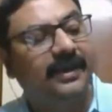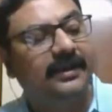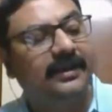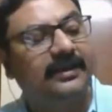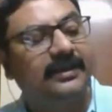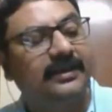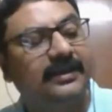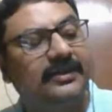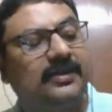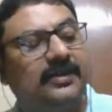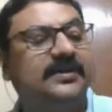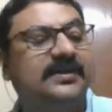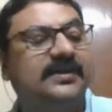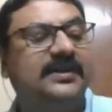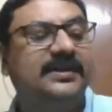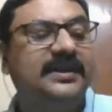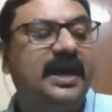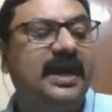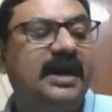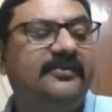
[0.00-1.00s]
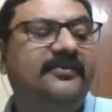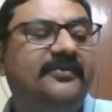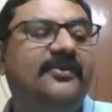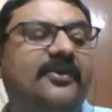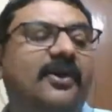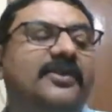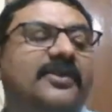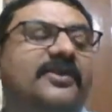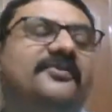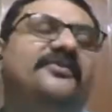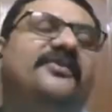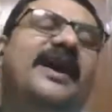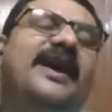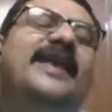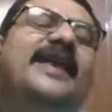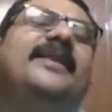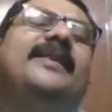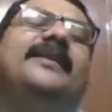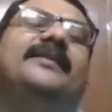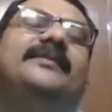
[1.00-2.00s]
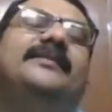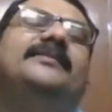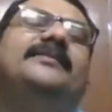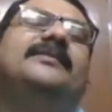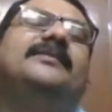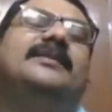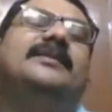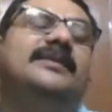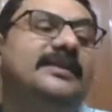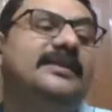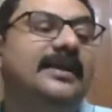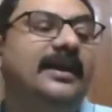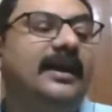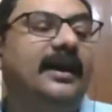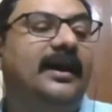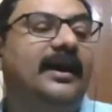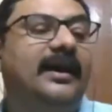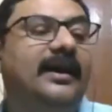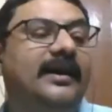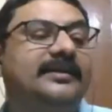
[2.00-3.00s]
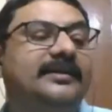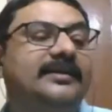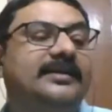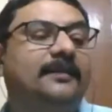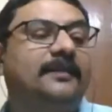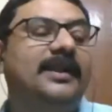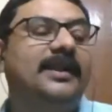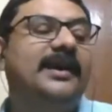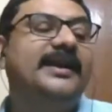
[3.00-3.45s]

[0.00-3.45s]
So snuff or the fan supply